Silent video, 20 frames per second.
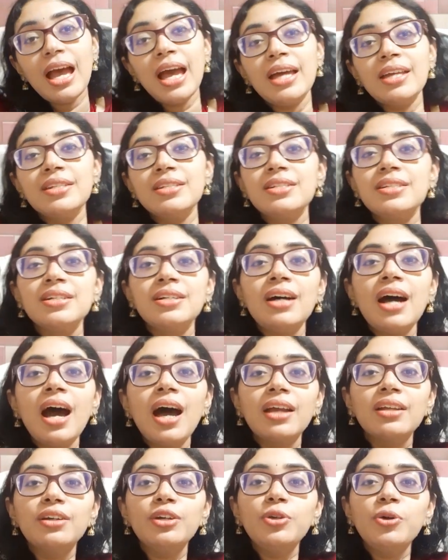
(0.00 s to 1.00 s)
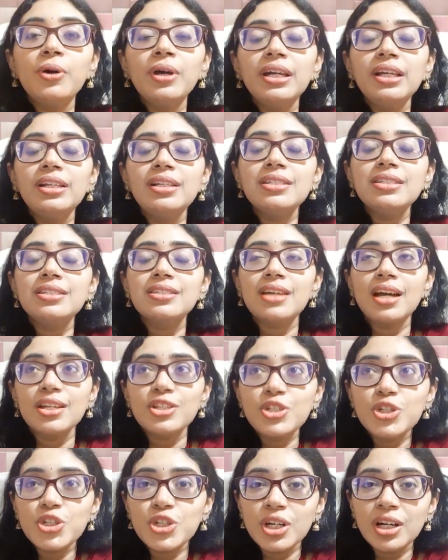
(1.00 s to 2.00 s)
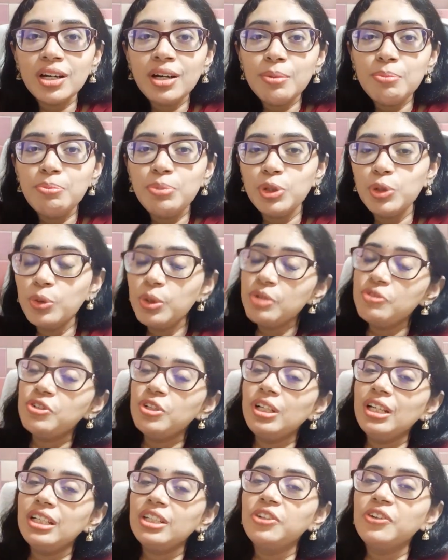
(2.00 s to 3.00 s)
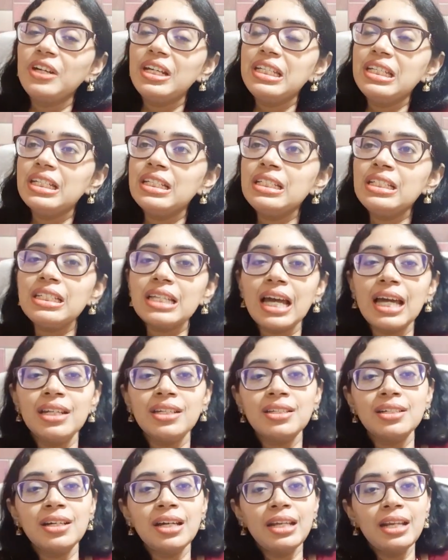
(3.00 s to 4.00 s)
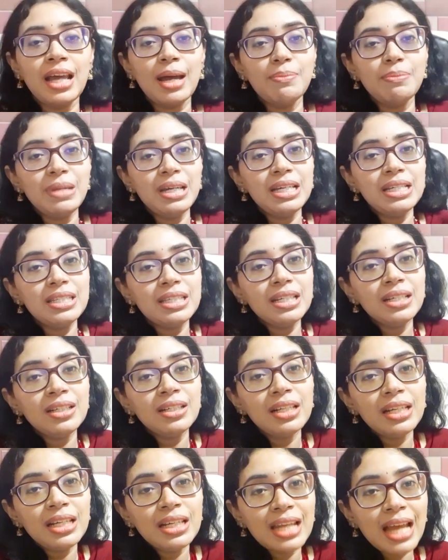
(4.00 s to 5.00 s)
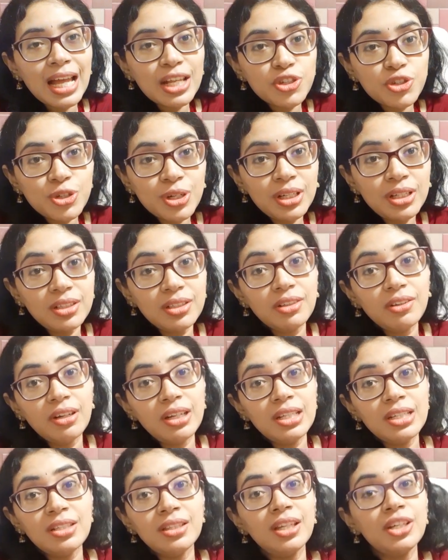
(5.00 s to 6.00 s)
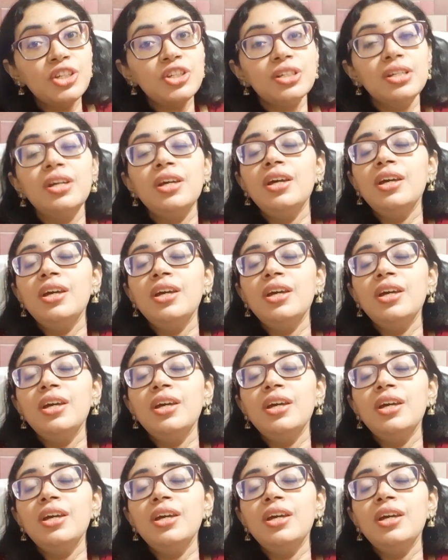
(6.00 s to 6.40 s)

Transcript: and argan oil is such a beautiful ingredient and an amazingly natural ingredient that